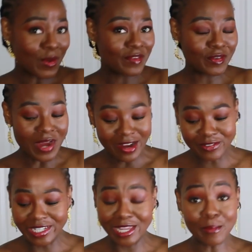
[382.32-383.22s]
if you have
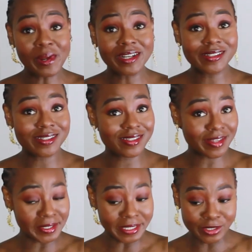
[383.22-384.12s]
a leopard
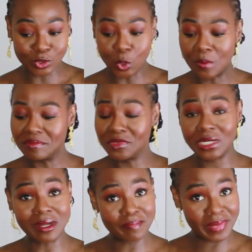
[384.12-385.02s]
skirt at home, you
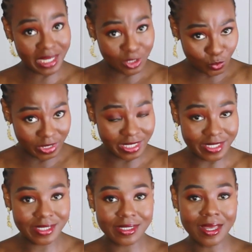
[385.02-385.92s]
can pair it with
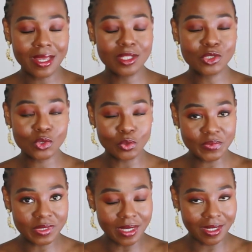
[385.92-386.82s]
this tube
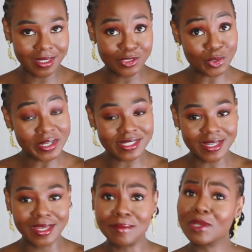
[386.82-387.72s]
dress
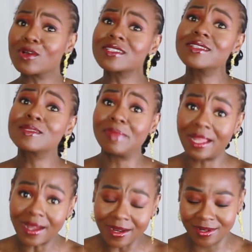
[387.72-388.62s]
again because it's
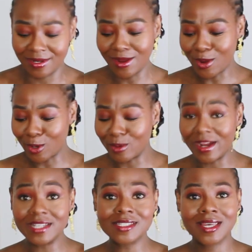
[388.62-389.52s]
black. All
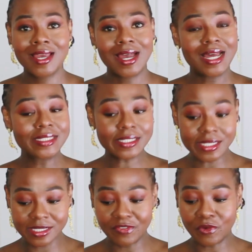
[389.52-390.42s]
right. And this
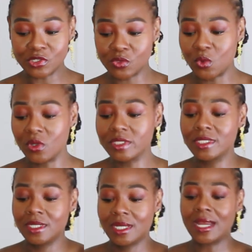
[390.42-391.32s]
is the first one.
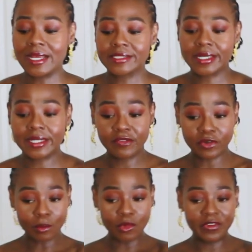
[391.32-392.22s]
I said if
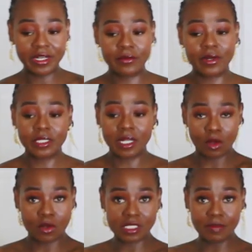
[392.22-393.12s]
you're moving around a
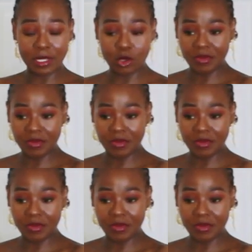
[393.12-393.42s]
lot, it might not